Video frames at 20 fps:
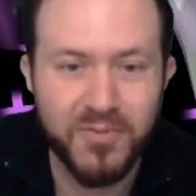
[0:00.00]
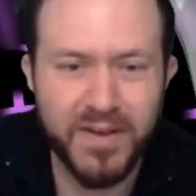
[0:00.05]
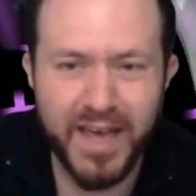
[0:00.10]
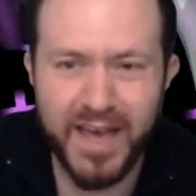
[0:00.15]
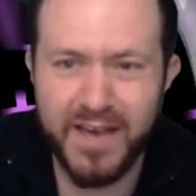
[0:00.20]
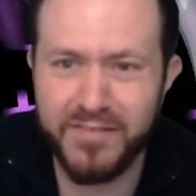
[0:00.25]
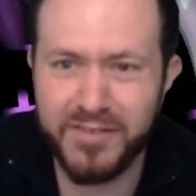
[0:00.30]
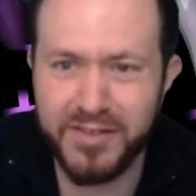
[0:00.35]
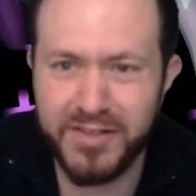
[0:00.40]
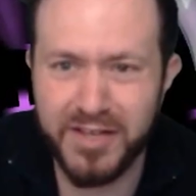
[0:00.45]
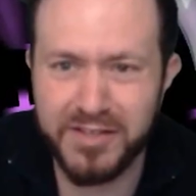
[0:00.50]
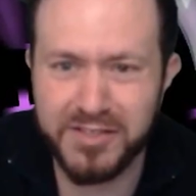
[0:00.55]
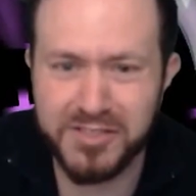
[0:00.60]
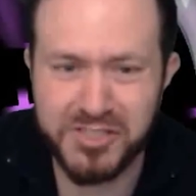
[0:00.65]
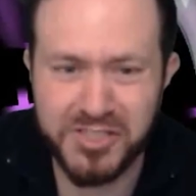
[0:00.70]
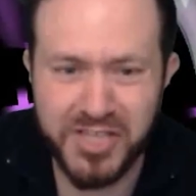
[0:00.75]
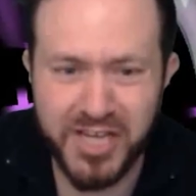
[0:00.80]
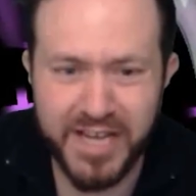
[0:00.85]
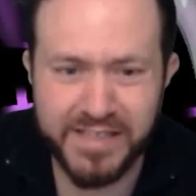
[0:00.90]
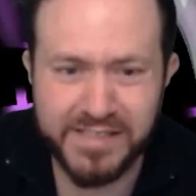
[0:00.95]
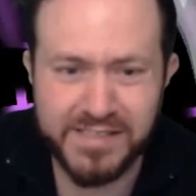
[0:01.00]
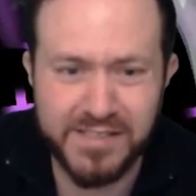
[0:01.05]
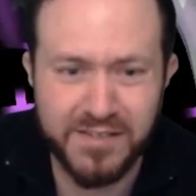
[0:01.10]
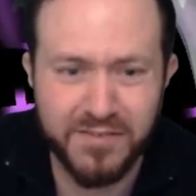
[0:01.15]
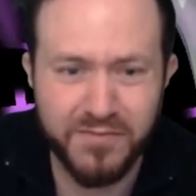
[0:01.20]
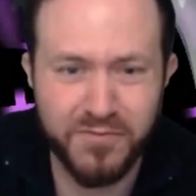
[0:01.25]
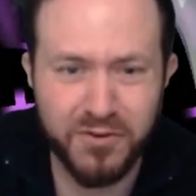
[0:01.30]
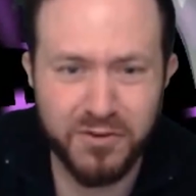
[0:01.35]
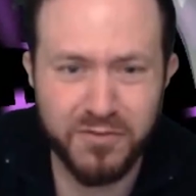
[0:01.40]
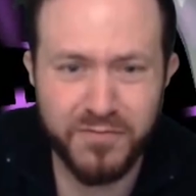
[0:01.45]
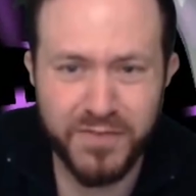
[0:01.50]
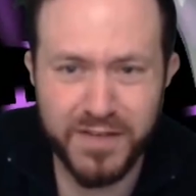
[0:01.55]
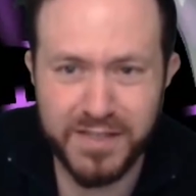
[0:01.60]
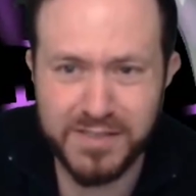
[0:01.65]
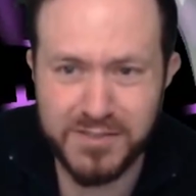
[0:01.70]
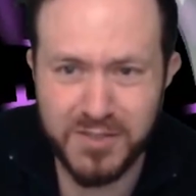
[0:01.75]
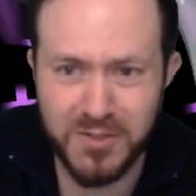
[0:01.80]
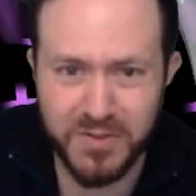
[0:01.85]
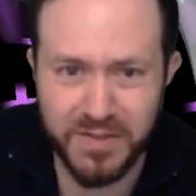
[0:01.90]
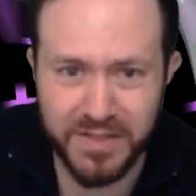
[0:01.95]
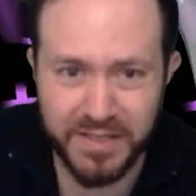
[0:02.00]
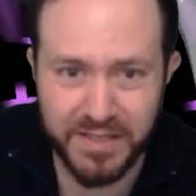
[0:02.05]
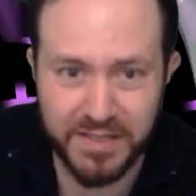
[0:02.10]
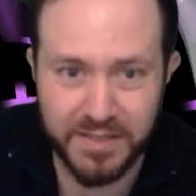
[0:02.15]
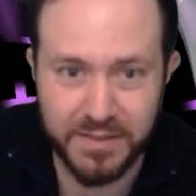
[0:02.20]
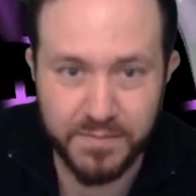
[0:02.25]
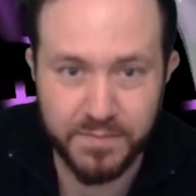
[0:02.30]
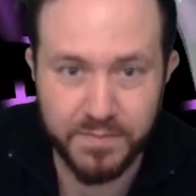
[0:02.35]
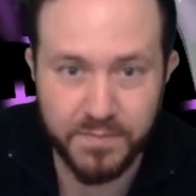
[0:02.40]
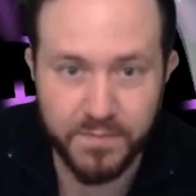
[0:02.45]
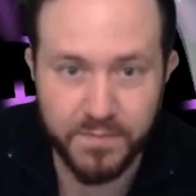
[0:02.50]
We have another chance for victory!